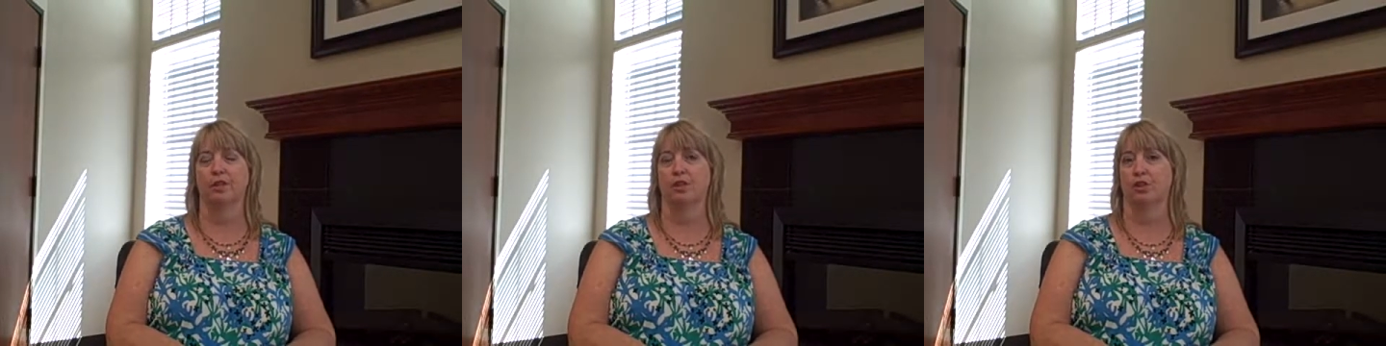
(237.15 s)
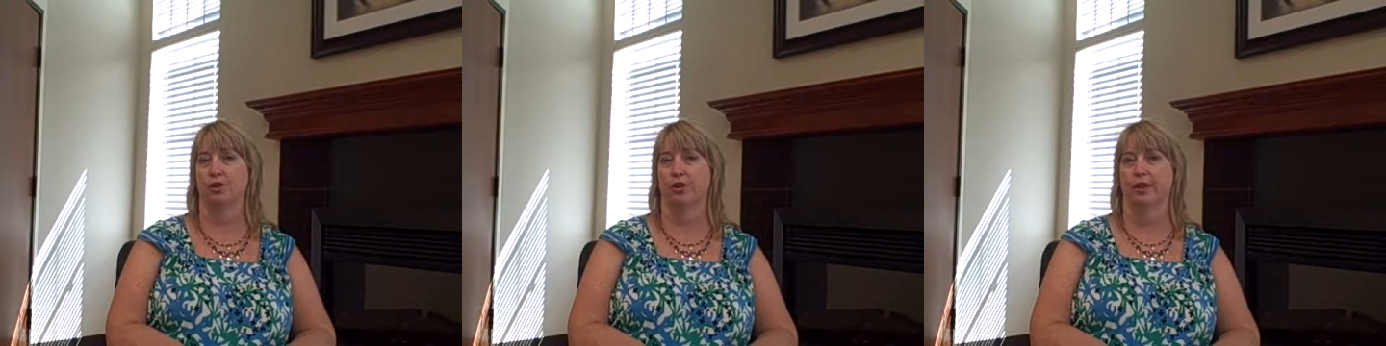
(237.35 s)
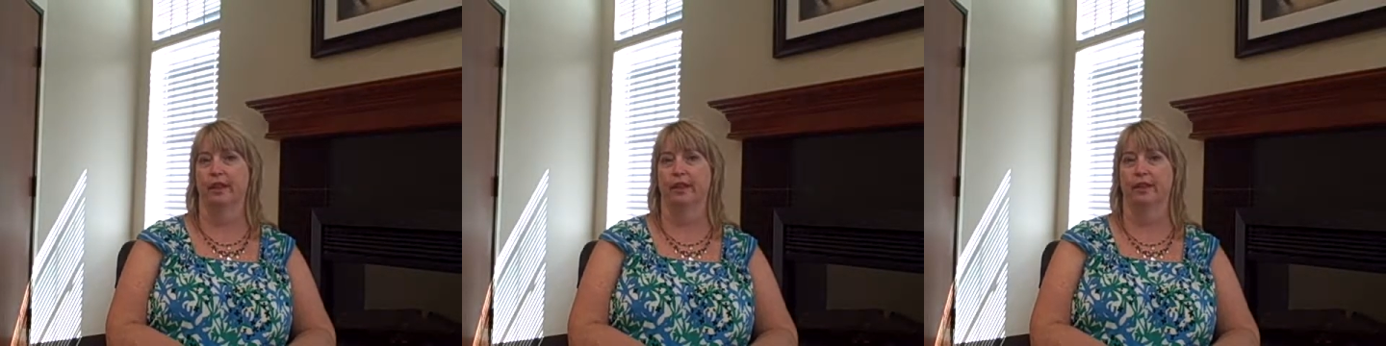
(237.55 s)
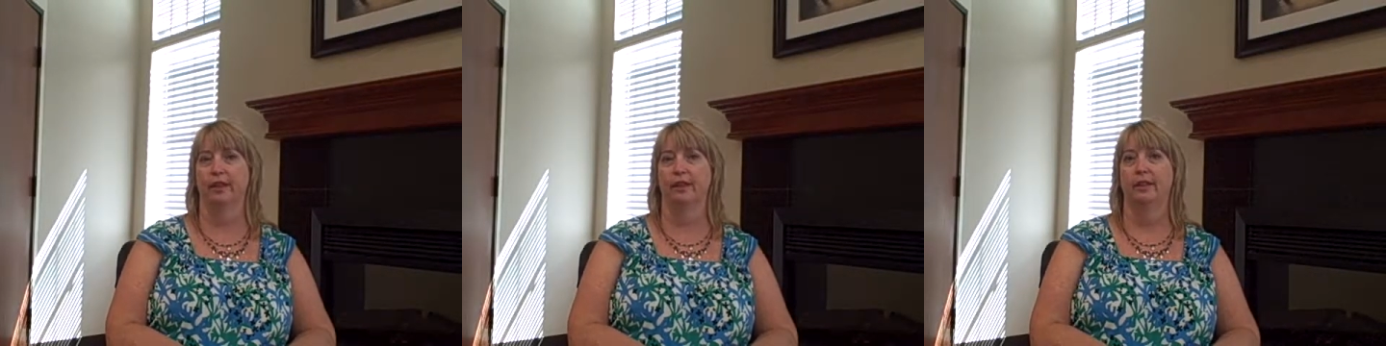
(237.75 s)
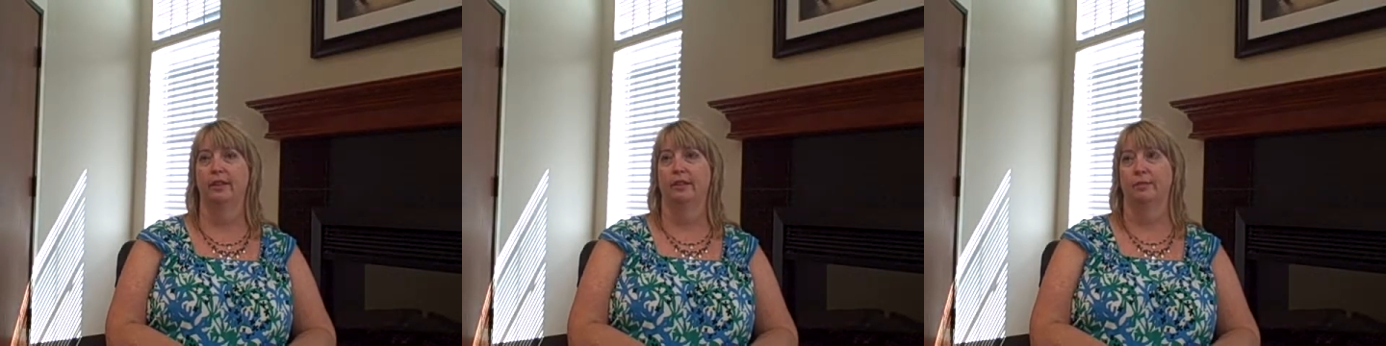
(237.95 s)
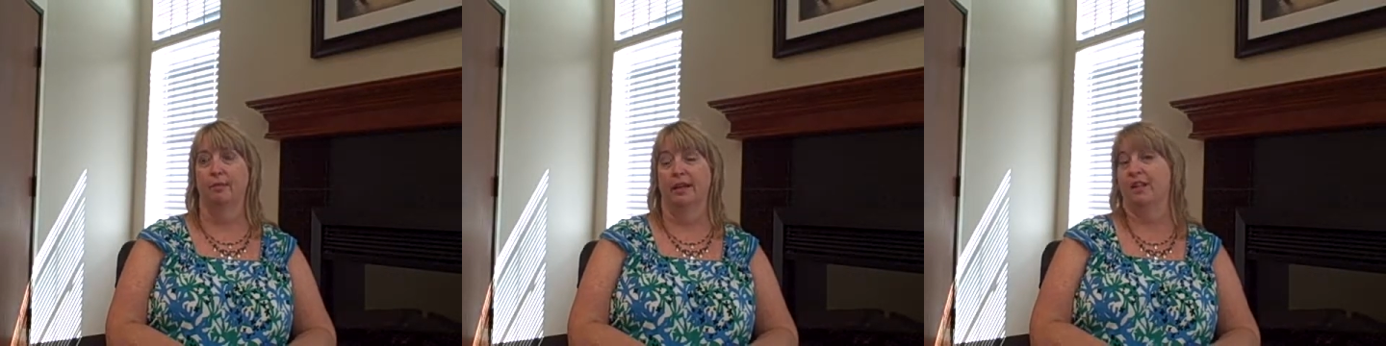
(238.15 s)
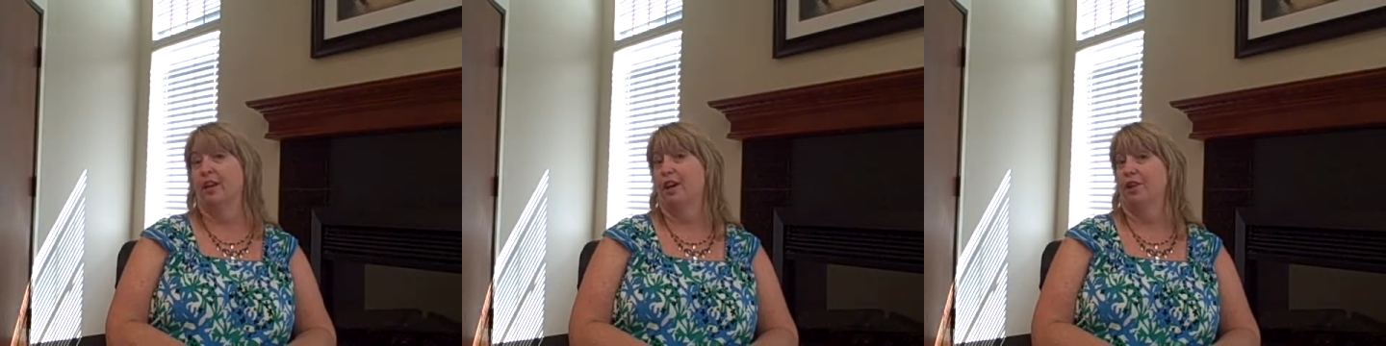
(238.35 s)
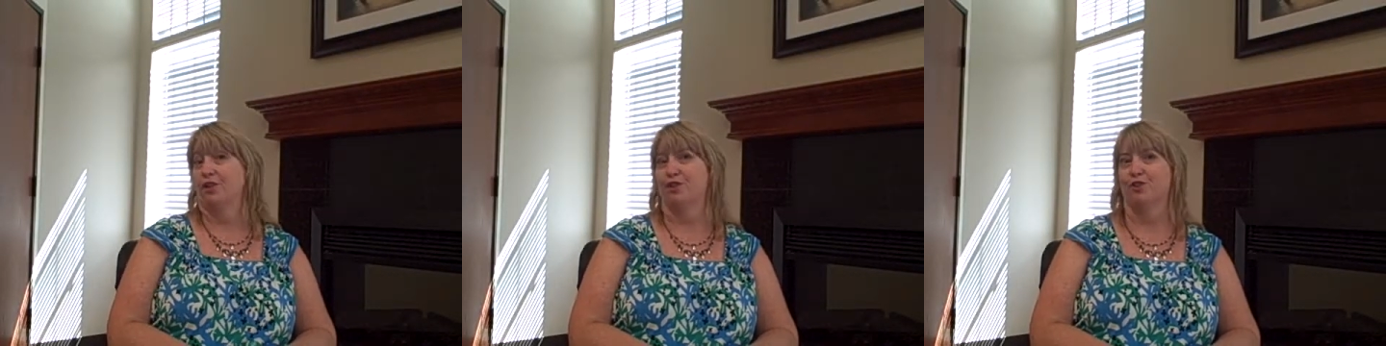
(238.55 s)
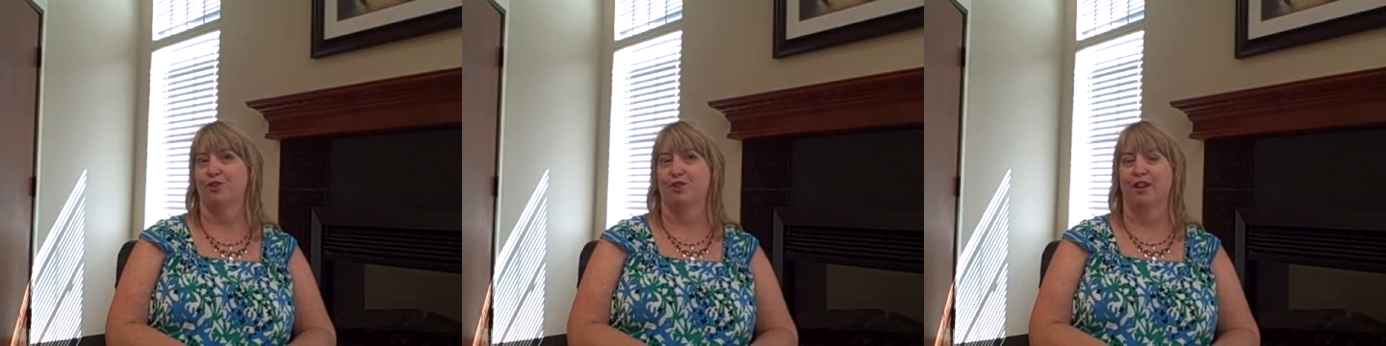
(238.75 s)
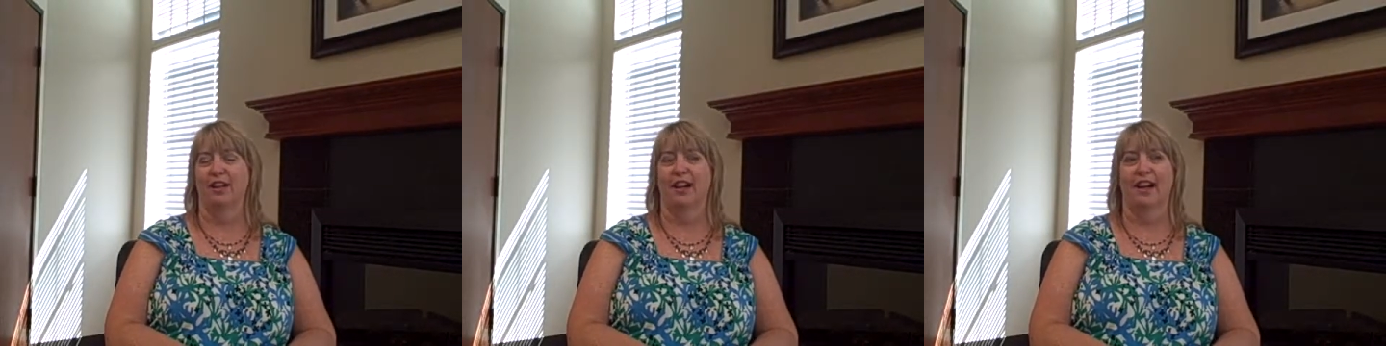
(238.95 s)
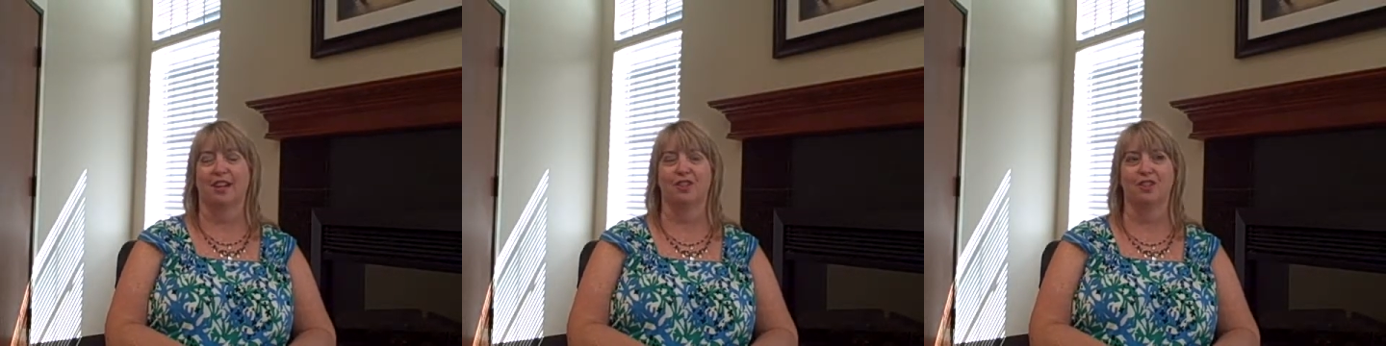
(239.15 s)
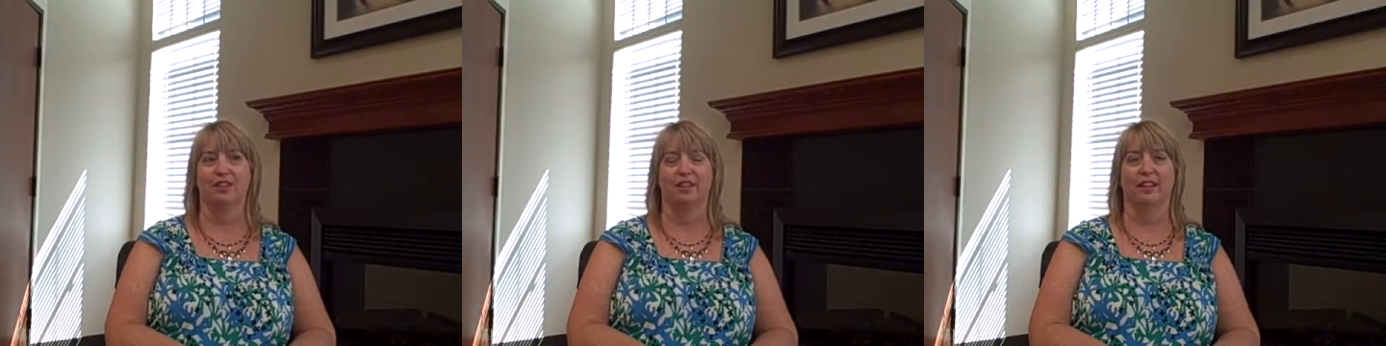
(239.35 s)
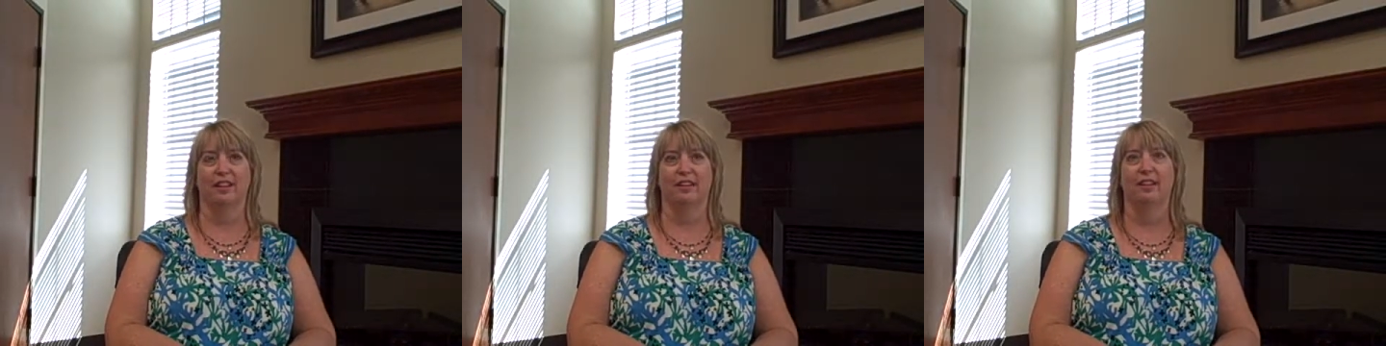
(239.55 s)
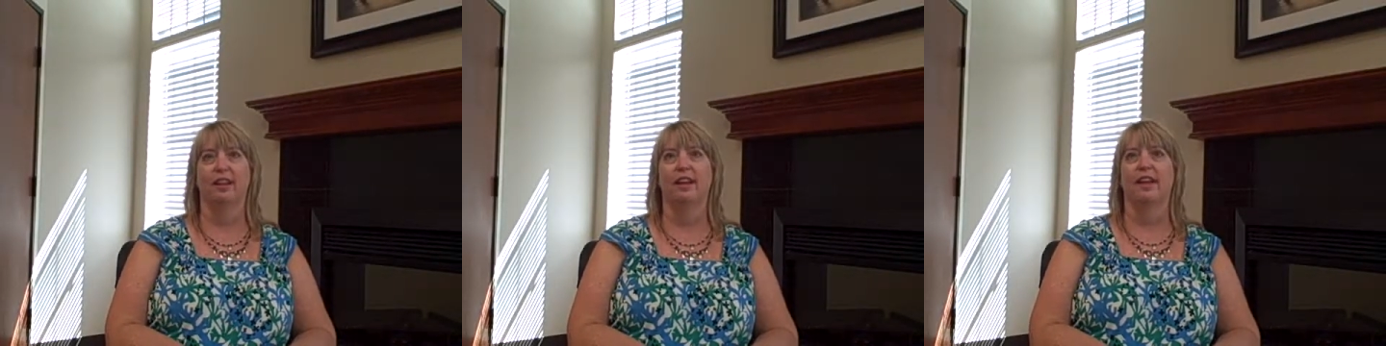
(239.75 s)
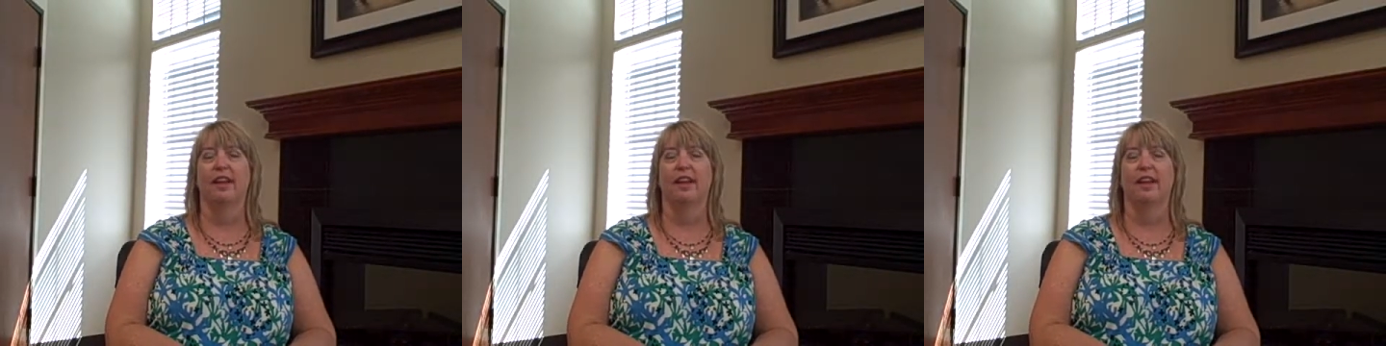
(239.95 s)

story, my daughter's story actually,